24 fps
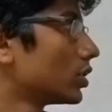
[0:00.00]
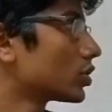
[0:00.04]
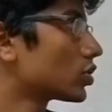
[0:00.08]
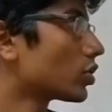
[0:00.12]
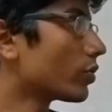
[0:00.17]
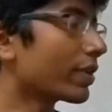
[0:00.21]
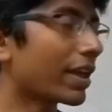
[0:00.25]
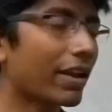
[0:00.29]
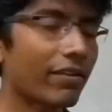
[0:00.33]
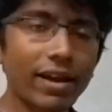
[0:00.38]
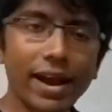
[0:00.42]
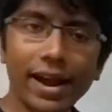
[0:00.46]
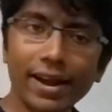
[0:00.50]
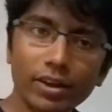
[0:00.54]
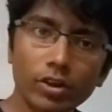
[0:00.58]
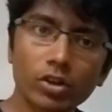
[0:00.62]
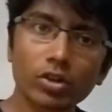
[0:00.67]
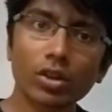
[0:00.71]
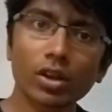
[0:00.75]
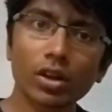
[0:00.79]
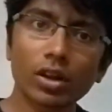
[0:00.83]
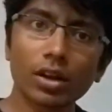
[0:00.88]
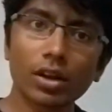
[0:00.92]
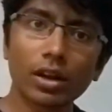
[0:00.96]
So we have head
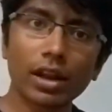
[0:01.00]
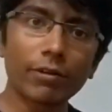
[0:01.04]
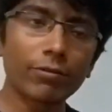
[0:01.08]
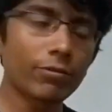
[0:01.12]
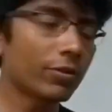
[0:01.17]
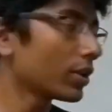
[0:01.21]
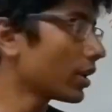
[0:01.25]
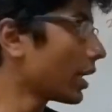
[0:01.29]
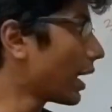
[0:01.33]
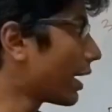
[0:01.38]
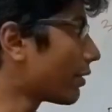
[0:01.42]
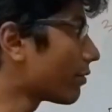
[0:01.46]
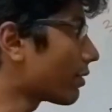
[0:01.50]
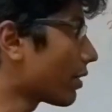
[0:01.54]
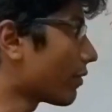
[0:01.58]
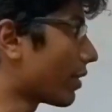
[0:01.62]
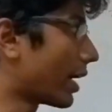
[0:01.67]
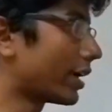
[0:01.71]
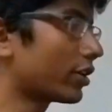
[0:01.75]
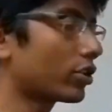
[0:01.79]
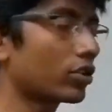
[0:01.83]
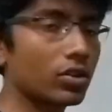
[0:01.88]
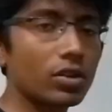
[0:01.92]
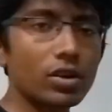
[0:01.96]
to the left and we
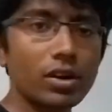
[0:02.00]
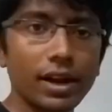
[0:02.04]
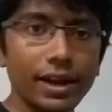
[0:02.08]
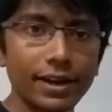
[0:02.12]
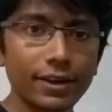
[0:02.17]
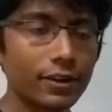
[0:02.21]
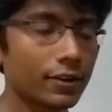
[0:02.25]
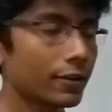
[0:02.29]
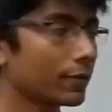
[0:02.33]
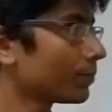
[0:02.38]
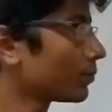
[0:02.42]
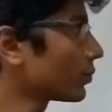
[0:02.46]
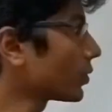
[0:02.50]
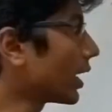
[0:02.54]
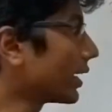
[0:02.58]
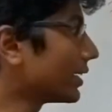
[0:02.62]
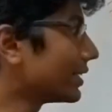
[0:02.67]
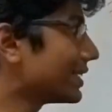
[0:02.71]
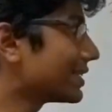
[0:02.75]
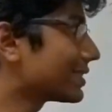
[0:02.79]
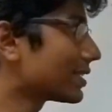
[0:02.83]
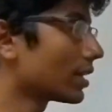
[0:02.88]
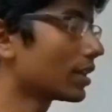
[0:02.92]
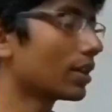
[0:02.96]
have head to the right.
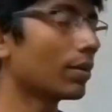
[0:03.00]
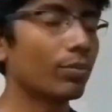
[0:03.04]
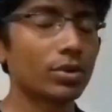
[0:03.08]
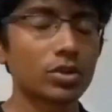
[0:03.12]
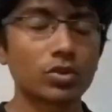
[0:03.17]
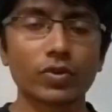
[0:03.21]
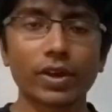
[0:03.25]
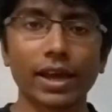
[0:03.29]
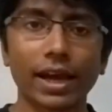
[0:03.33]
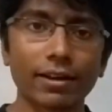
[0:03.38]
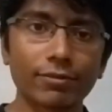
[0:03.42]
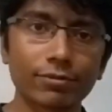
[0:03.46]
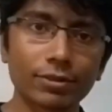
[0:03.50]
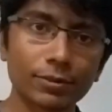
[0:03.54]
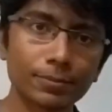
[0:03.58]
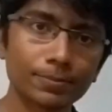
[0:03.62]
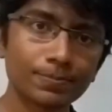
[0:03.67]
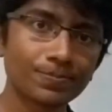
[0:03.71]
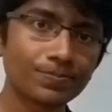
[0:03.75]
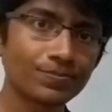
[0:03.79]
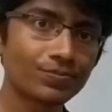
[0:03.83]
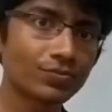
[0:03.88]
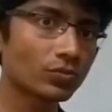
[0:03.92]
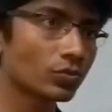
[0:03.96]
And these are numbers we have.
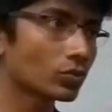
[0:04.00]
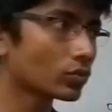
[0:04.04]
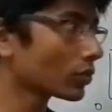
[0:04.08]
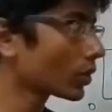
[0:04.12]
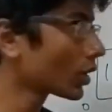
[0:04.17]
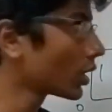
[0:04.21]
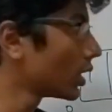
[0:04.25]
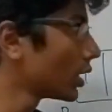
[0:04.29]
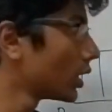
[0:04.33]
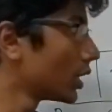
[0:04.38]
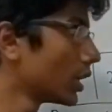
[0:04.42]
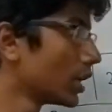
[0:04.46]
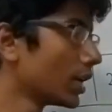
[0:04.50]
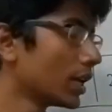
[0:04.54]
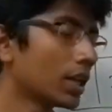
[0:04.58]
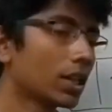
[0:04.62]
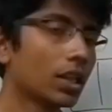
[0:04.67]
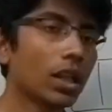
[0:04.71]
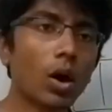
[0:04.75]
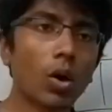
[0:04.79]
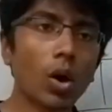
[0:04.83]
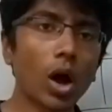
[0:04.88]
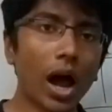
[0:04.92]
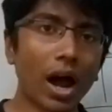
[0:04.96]

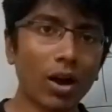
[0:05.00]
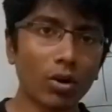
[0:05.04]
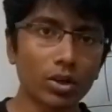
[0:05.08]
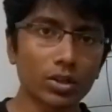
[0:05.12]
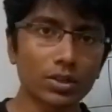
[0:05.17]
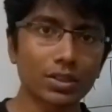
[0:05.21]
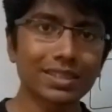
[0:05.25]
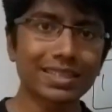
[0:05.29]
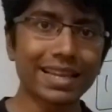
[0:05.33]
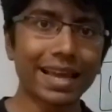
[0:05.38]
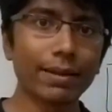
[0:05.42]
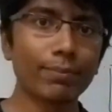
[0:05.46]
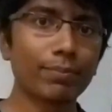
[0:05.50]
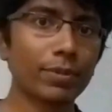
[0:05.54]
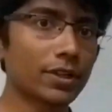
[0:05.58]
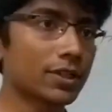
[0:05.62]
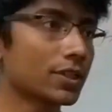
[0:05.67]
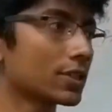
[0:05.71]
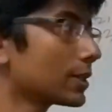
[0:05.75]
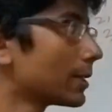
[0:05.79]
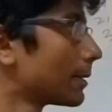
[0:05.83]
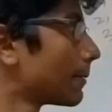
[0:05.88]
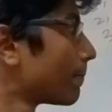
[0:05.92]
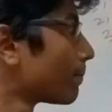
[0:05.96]
Now, how does this help
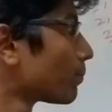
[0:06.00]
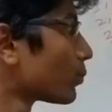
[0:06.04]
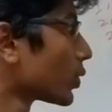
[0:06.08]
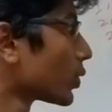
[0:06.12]
us?